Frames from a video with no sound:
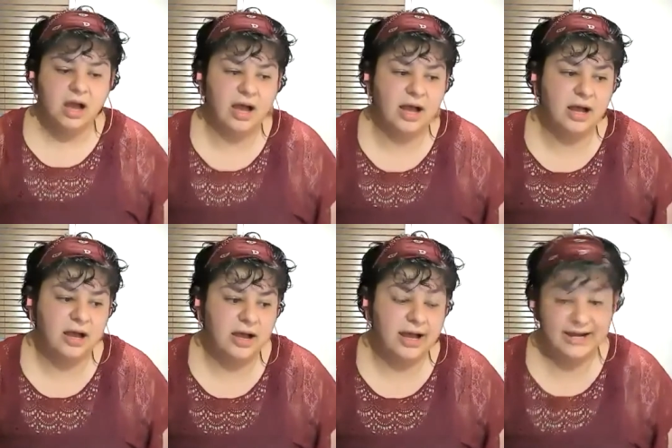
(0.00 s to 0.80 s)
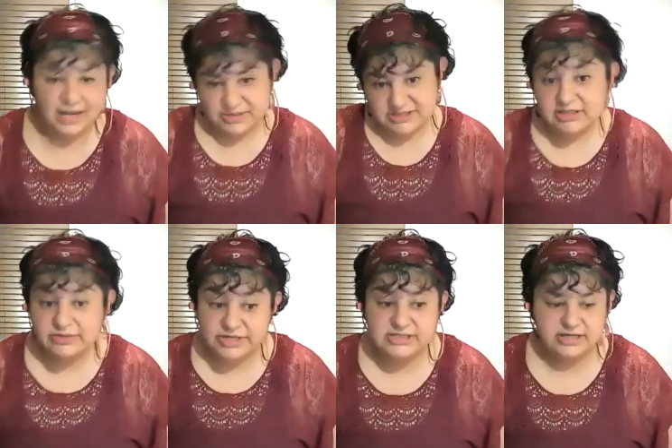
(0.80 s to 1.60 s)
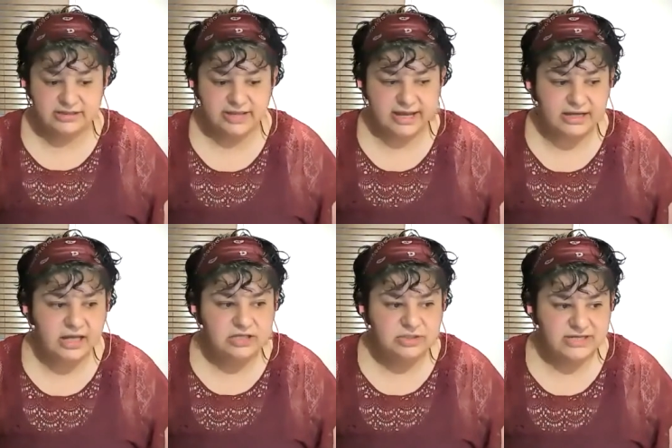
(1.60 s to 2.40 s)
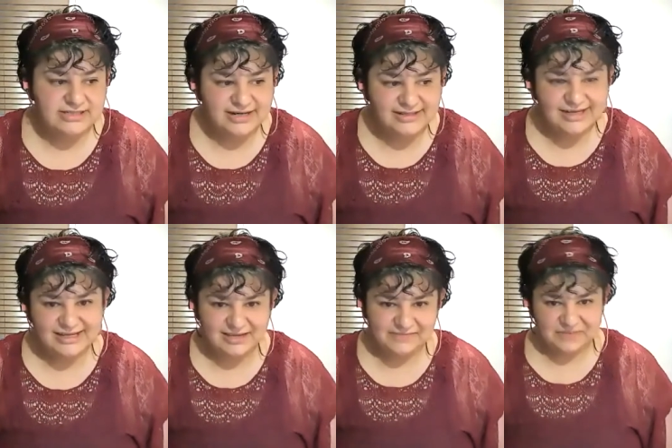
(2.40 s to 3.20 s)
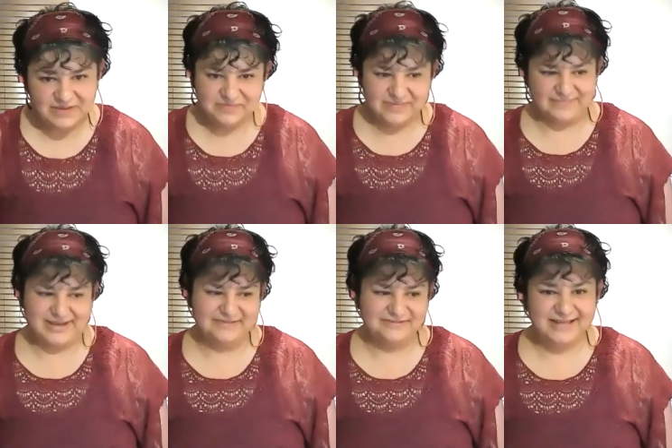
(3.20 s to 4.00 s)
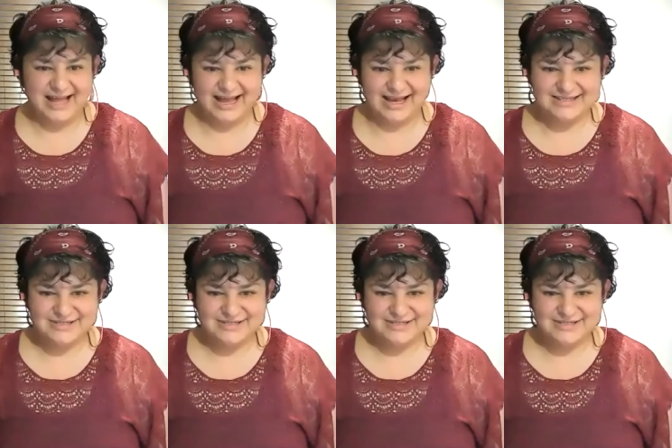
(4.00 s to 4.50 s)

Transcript: And I was interested in that. So I started giving my flies